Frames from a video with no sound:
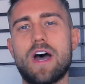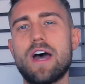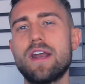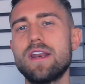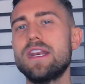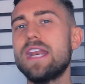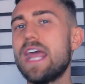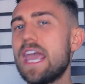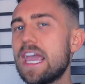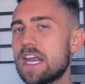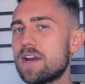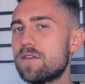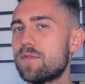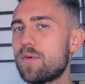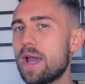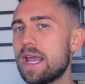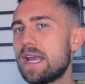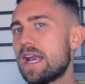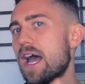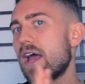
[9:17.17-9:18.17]
Not in a negative
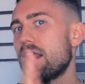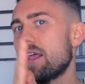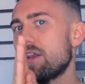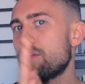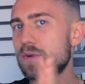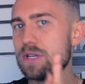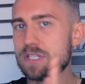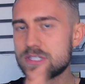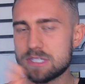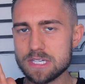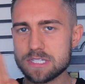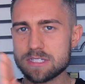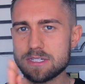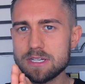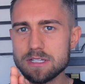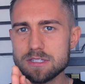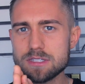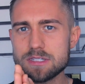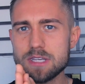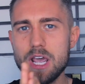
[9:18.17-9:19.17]
way, not in
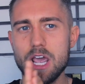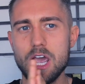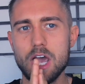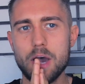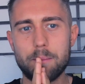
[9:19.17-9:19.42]
resistance,